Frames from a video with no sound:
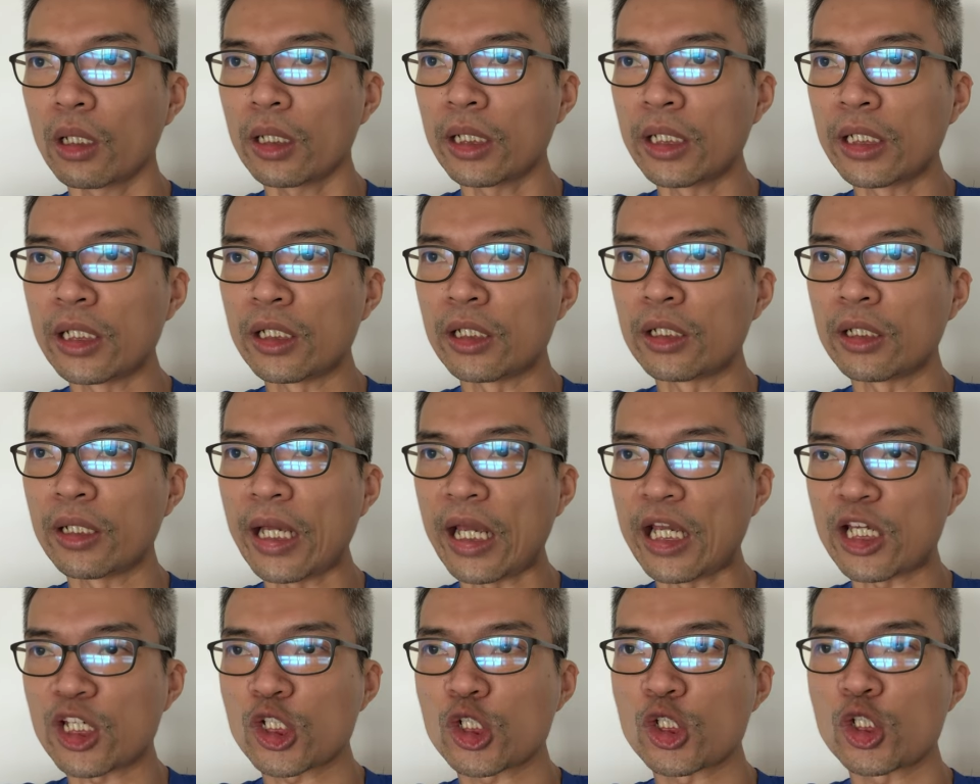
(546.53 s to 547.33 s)

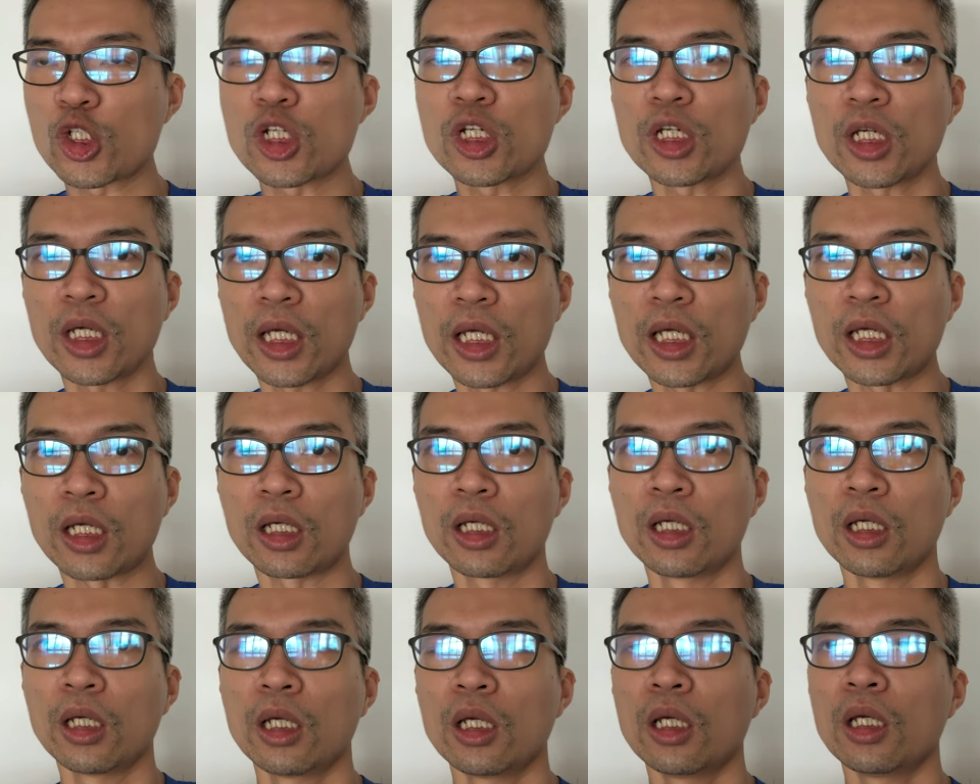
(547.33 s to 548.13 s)
in
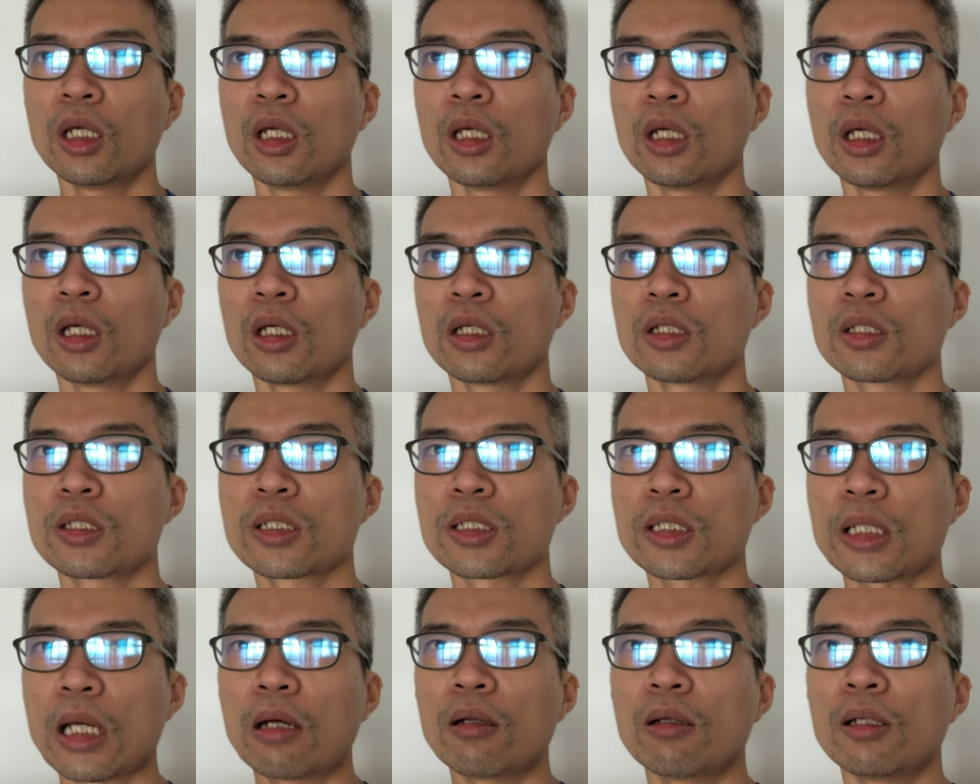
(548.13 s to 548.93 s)
SGA,
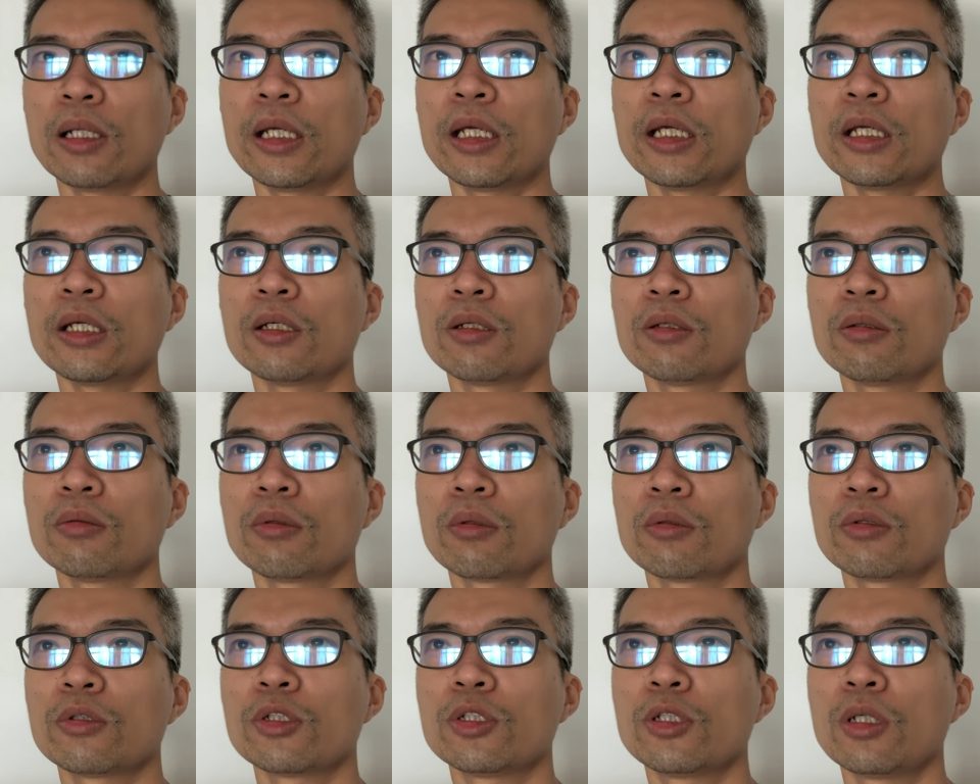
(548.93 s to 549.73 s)

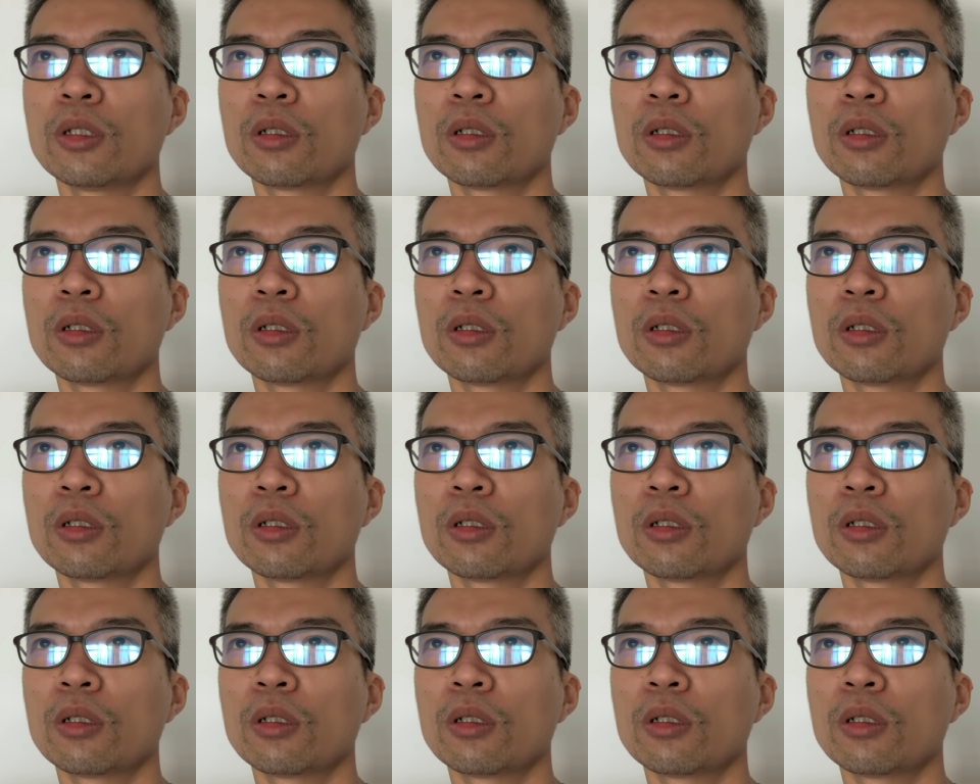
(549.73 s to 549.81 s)
selling,